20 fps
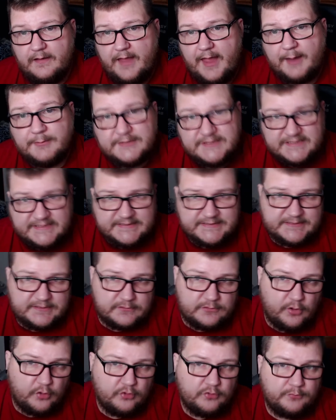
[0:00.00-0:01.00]
Ever since the
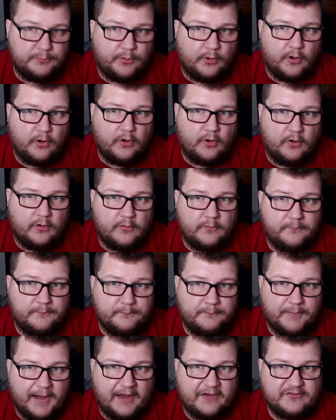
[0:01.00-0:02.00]
Logan Paul
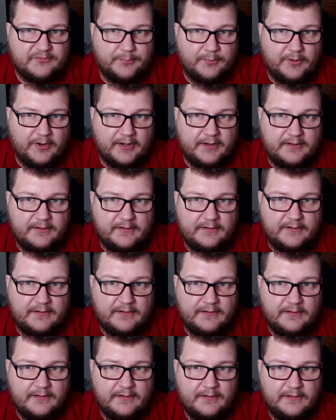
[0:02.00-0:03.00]
box break,
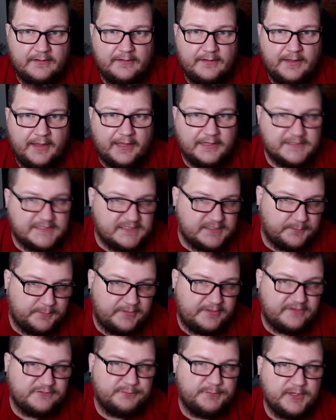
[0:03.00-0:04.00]
and some of
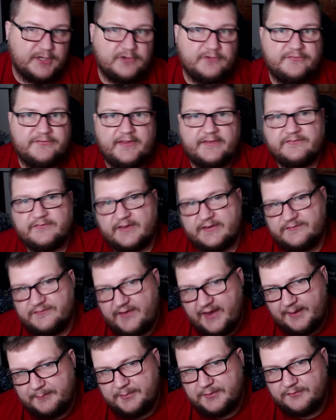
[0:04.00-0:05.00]
these bigger sets like
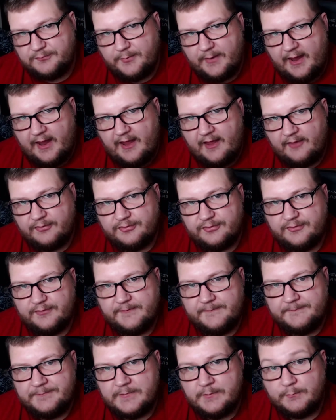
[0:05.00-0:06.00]
Champion's Path,
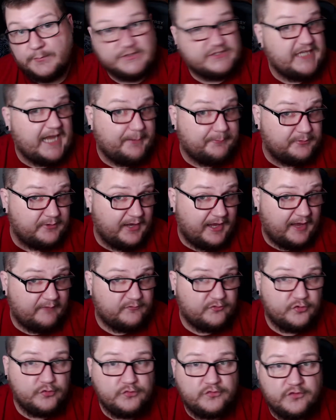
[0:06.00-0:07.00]
which happened to
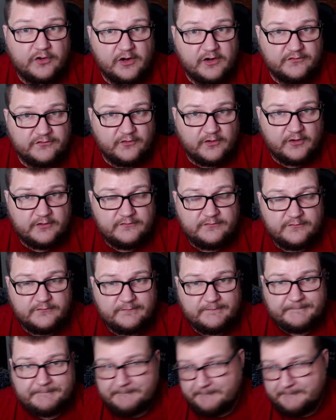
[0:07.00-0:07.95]
have two Charizards,